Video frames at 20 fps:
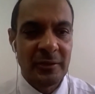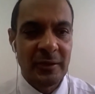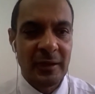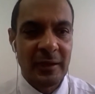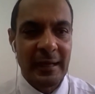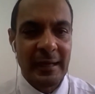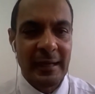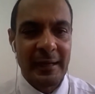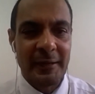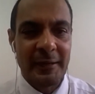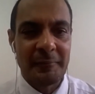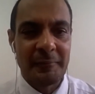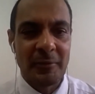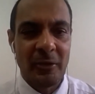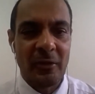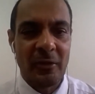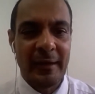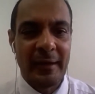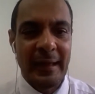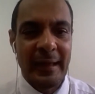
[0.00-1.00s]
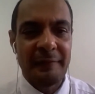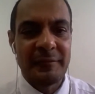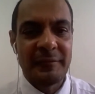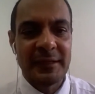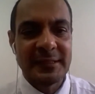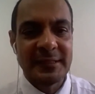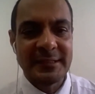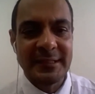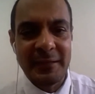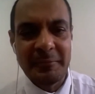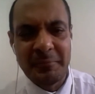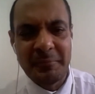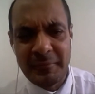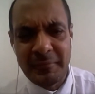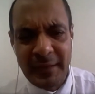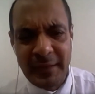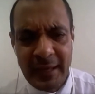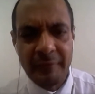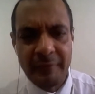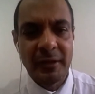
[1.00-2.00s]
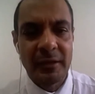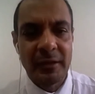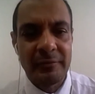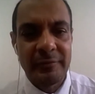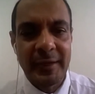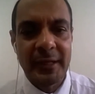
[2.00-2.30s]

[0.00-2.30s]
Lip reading: or have the same level of